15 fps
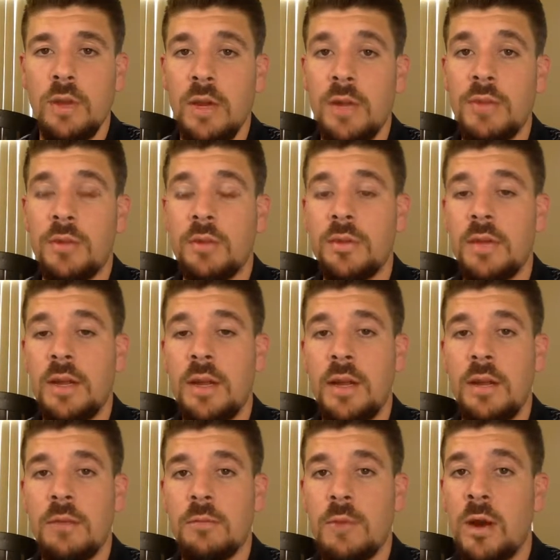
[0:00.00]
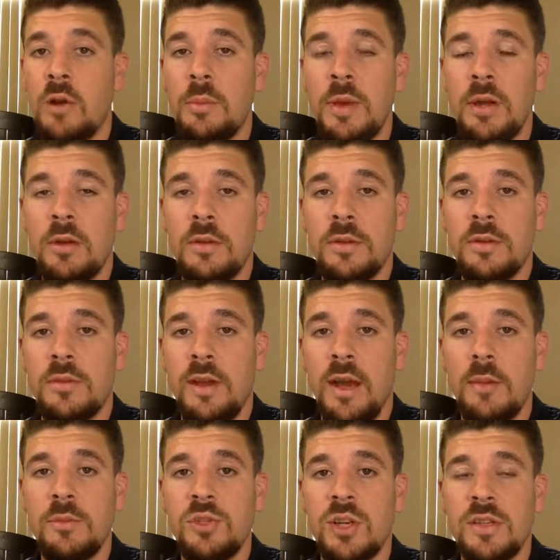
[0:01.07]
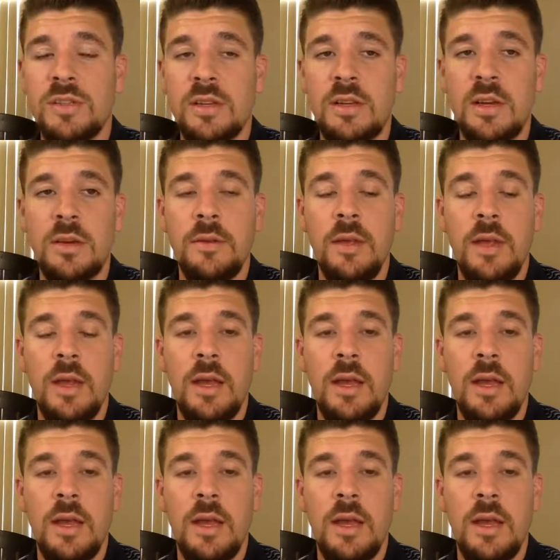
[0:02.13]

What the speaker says: the lender that I recommend all the time, Jessica,